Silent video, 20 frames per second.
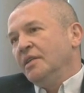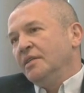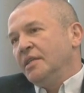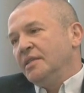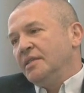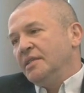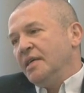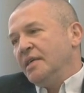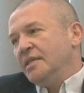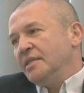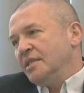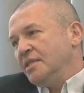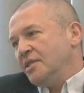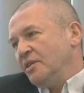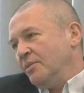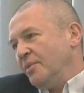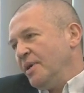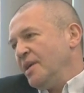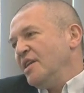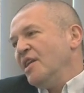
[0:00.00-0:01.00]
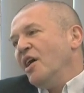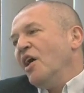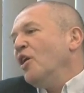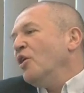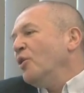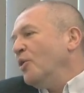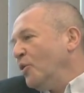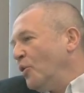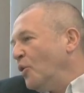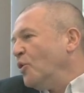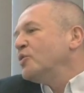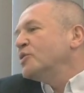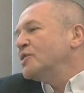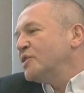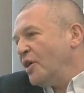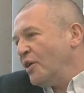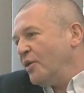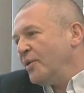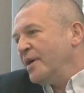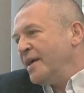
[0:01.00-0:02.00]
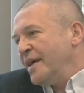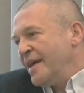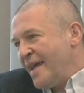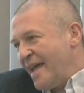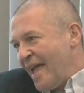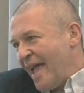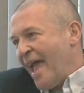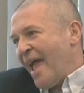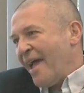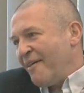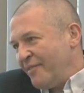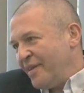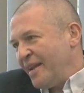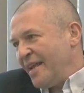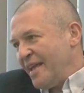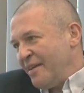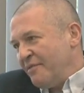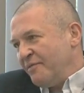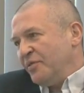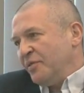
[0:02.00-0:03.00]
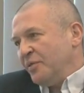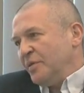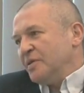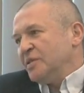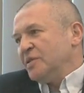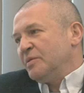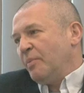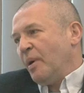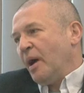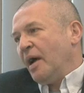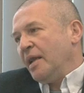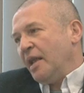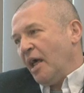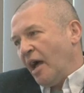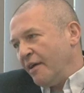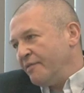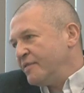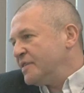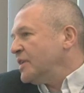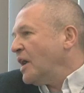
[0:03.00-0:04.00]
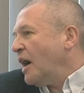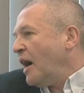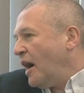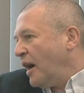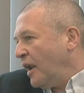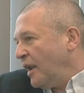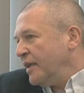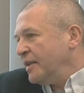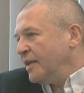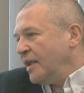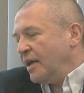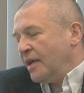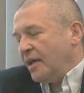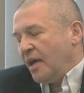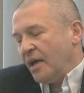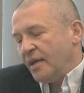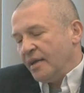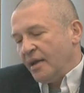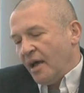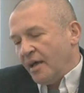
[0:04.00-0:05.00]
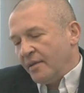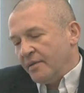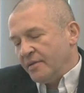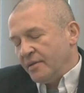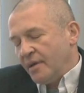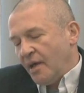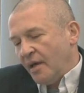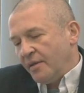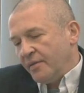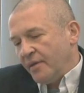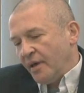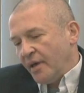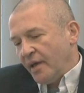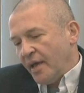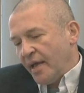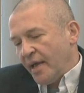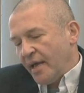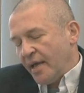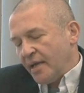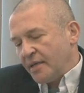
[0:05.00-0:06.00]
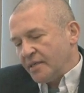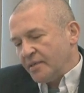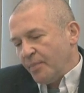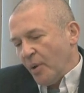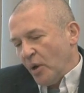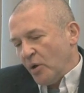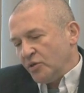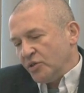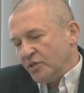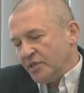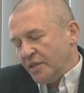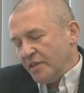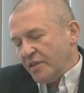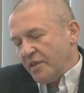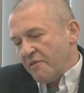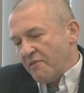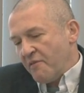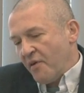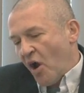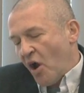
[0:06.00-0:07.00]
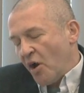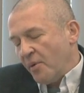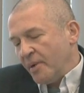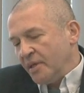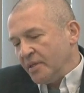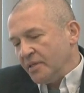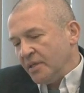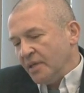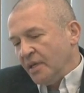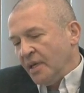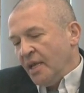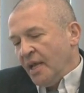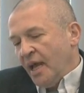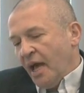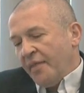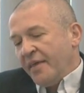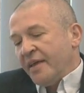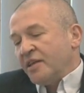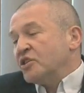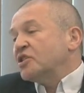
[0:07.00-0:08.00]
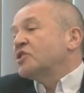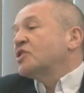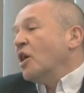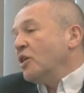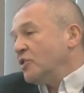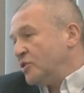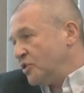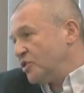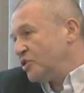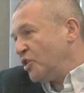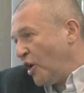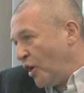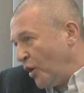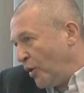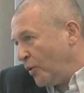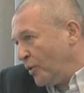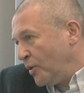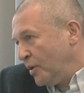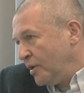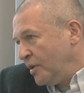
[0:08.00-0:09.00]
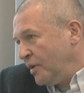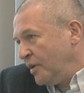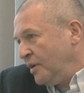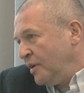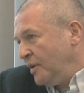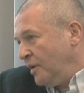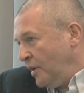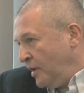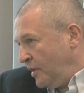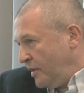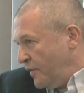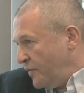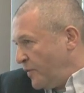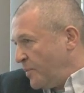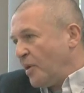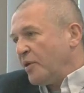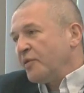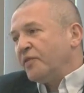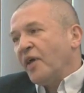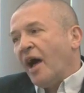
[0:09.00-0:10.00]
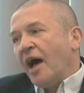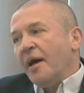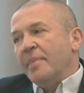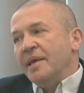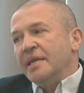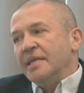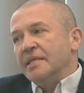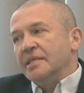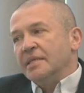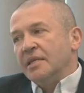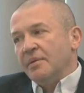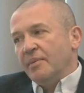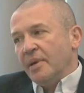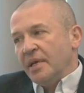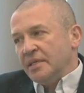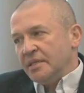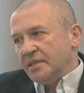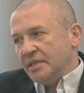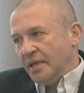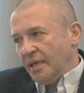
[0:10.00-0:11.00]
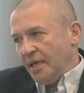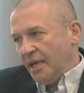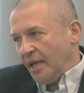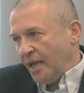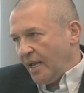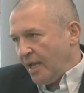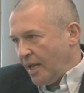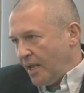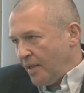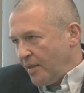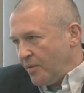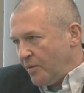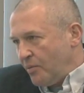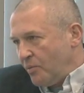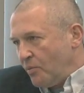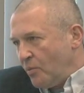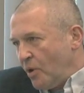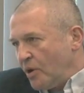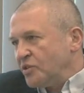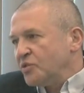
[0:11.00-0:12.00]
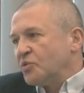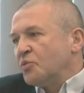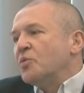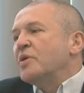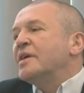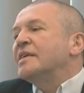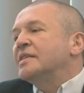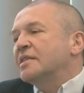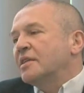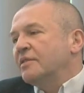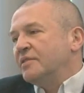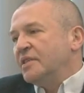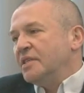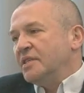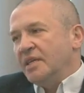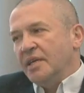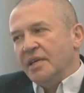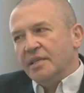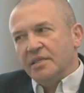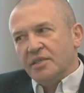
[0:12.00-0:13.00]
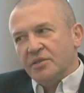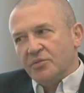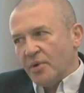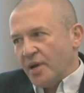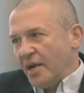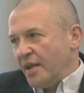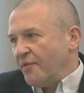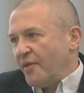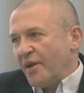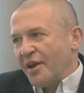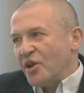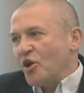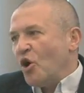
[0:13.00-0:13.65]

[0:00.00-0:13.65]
diseases that we know are also heavily influenced by lifestyle and, and, and other exposures in the environment. I think it just goes to show that for both diabetes and obesity, it, one's risk of disease is really a very